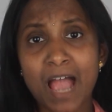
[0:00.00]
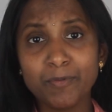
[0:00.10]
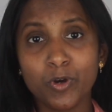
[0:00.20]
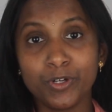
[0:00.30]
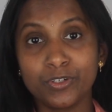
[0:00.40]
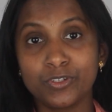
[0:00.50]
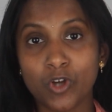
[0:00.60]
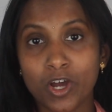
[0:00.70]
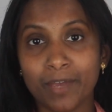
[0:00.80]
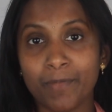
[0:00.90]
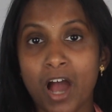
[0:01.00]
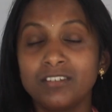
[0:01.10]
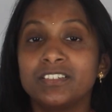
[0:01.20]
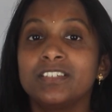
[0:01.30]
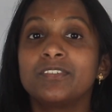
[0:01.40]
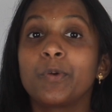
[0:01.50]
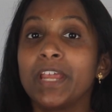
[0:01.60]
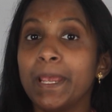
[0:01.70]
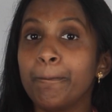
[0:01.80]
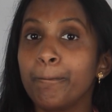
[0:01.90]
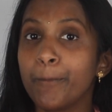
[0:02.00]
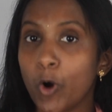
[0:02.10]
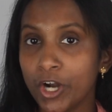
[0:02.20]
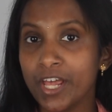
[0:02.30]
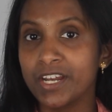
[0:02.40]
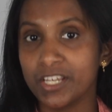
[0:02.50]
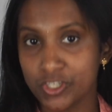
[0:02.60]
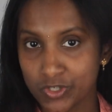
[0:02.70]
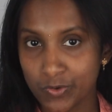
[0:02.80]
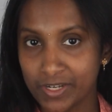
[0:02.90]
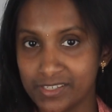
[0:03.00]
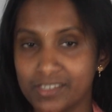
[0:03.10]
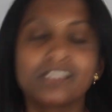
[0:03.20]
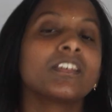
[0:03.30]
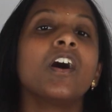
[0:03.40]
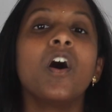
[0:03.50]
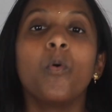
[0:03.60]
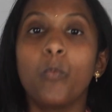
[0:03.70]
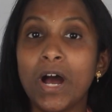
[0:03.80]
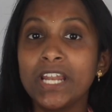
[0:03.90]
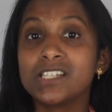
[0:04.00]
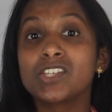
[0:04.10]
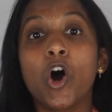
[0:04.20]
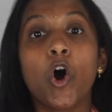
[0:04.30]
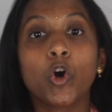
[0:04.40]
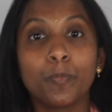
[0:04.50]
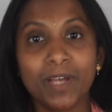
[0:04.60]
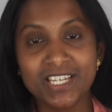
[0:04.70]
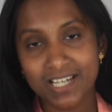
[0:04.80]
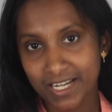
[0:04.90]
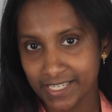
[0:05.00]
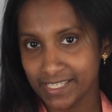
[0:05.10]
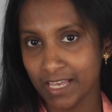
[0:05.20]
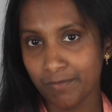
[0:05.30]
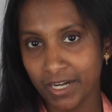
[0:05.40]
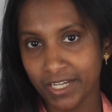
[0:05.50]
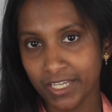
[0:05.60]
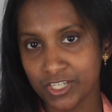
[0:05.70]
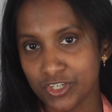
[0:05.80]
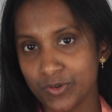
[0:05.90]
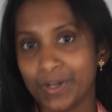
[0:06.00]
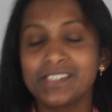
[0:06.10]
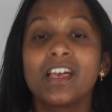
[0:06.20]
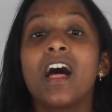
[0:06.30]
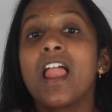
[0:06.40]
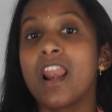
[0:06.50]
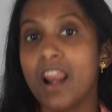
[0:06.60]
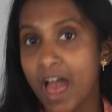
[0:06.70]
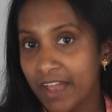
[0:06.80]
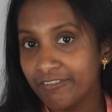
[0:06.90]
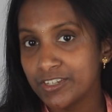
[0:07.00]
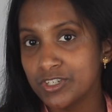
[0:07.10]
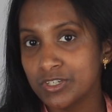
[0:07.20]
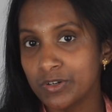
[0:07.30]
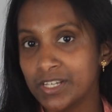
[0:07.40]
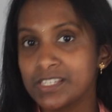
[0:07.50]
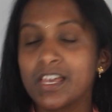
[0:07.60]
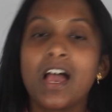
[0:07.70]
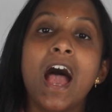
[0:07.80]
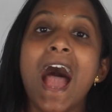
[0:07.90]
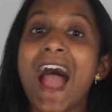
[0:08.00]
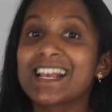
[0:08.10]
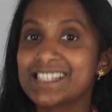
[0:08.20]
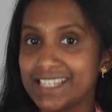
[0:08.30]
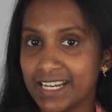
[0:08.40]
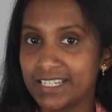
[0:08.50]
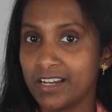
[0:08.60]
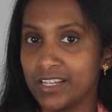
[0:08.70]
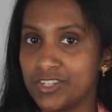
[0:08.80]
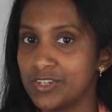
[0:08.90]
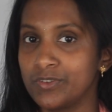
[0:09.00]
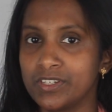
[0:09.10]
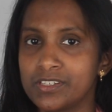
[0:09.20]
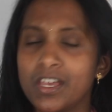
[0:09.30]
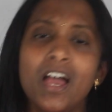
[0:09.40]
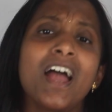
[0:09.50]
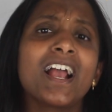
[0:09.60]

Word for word: I am going to talk about the three important insurances. One is occupational disability insurance, life insurance, accidental insurance.